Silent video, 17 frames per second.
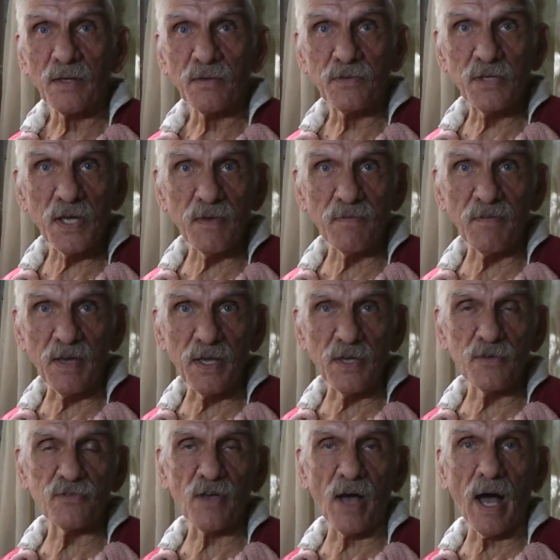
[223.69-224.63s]

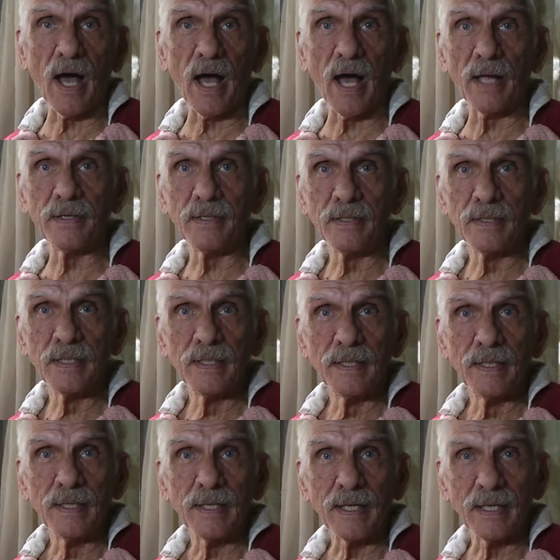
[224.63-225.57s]
TV's on,
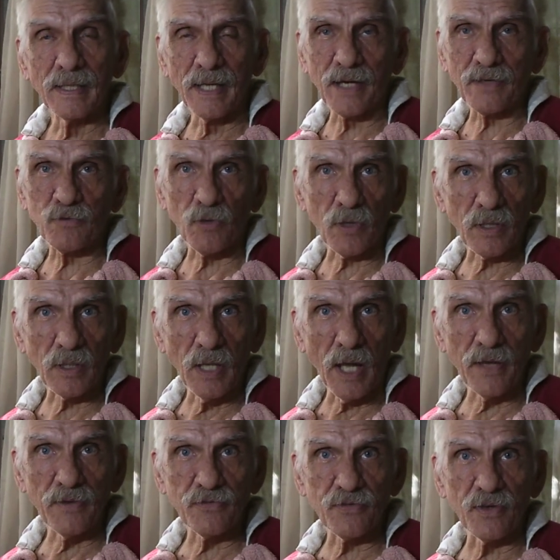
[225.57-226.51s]
electric
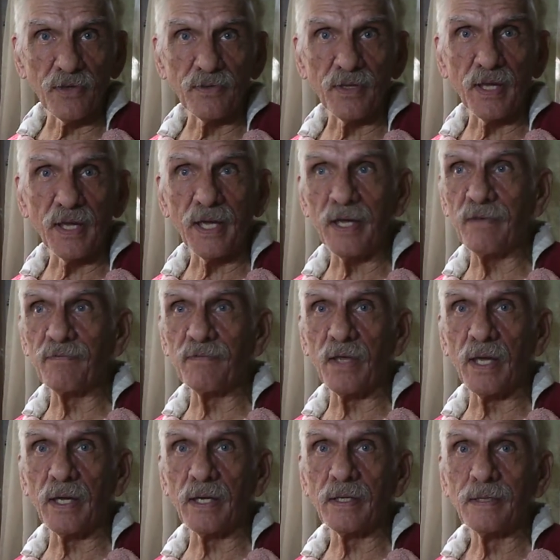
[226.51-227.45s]
lights in the
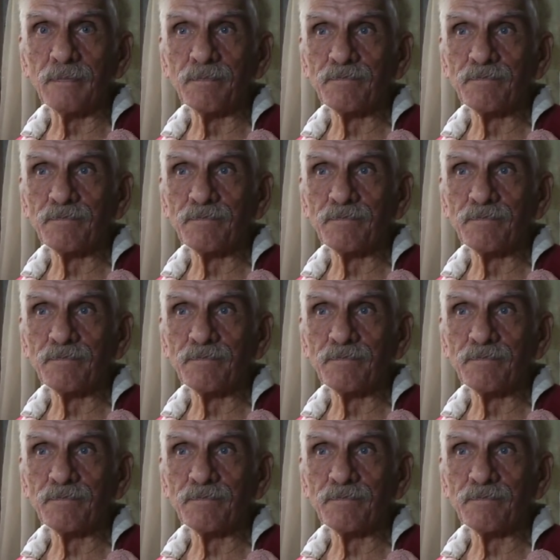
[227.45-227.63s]
evening.